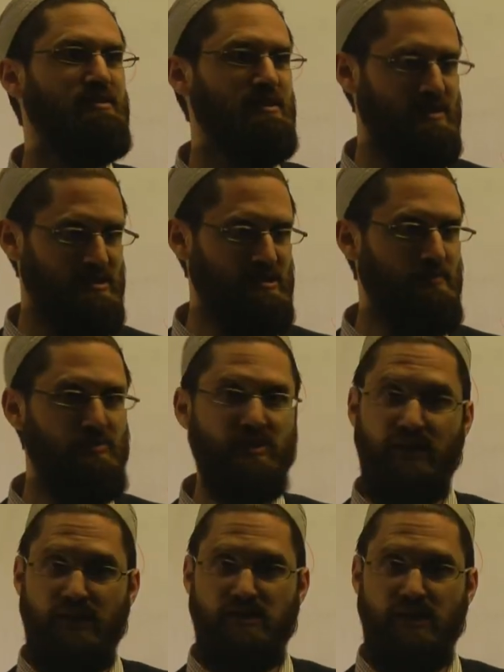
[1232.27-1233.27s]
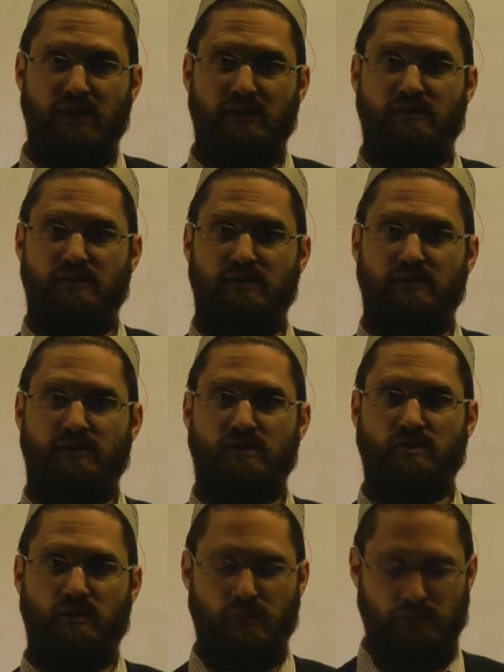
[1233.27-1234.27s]
It's something, isn't it?
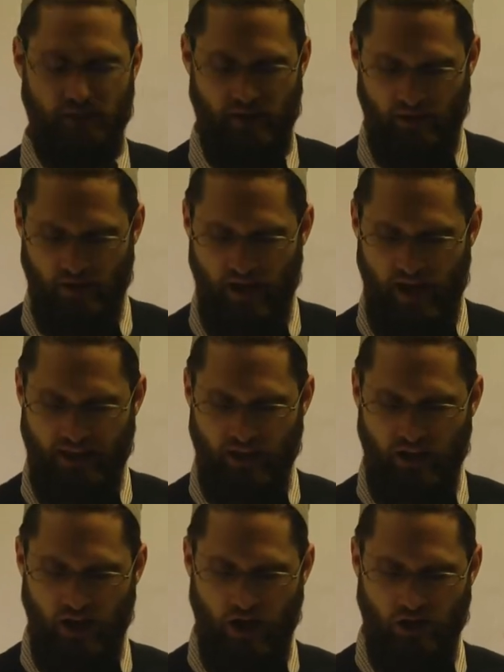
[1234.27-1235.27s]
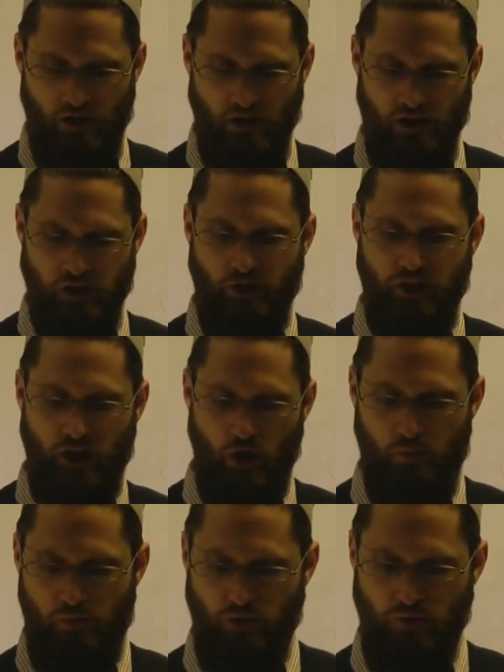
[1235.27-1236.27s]
So it must be a noun. And
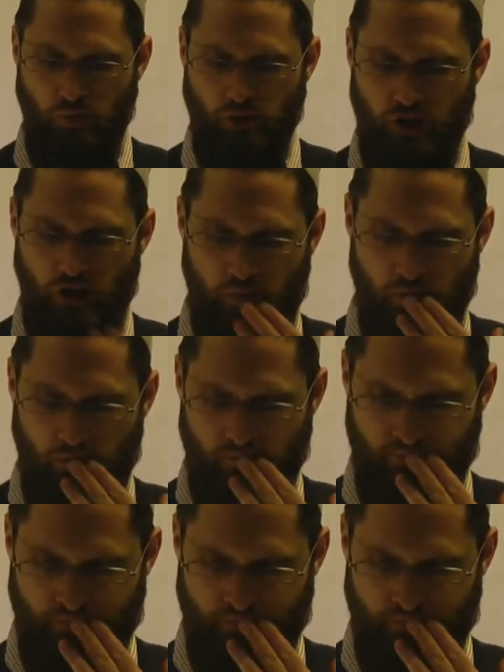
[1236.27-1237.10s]
yawmun. What's yawmun?